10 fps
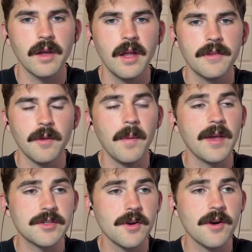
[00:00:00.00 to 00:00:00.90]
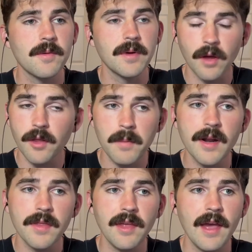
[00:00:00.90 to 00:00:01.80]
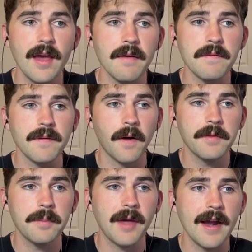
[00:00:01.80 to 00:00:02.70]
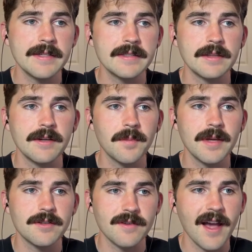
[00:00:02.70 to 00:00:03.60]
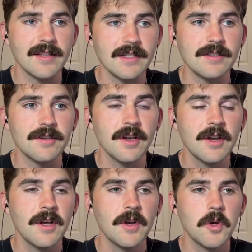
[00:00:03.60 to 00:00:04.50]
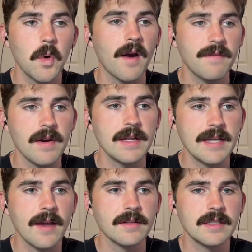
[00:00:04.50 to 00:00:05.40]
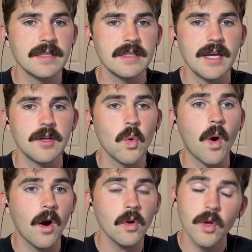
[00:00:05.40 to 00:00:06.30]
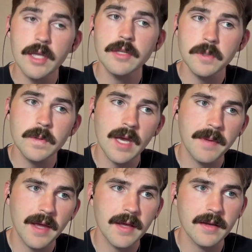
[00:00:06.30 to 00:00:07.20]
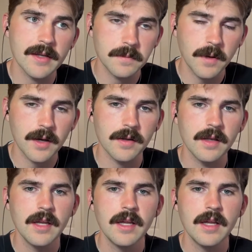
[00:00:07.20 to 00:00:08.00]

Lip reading: to make sure, with all the money that they have, all the guys that they're going to be attracting who are very talented and who are looking to get paid as well,